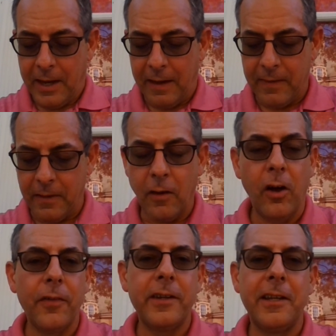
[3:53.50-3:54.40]
And then
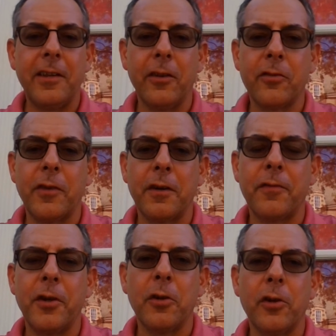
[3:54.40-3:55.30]
all the details are there
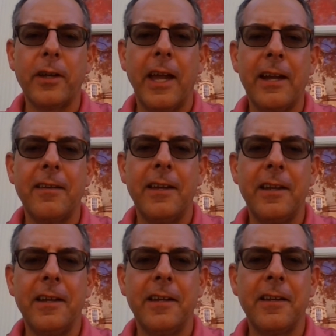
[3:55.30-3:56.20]
for you to look at.
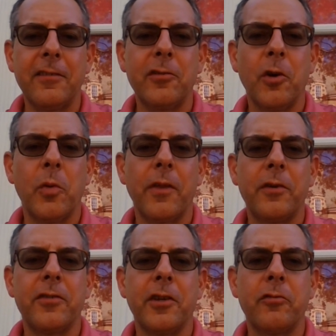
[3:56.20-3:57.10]
He doesn't know whether
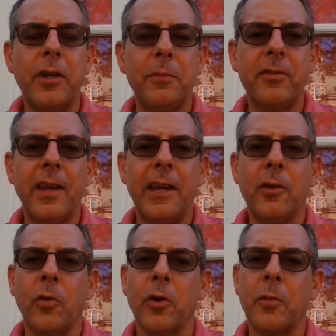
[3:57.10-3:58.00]
he's in a dream
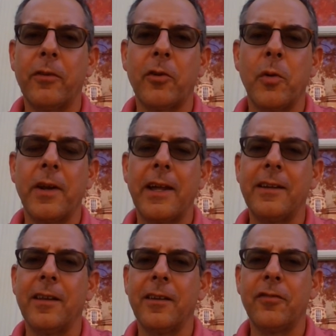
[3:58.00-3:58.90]
state or what's going on
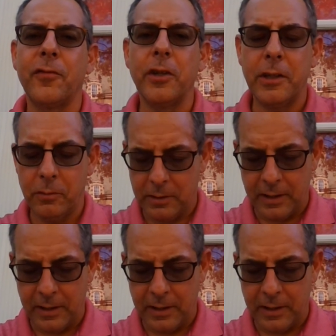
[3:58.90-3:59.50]
until he's fully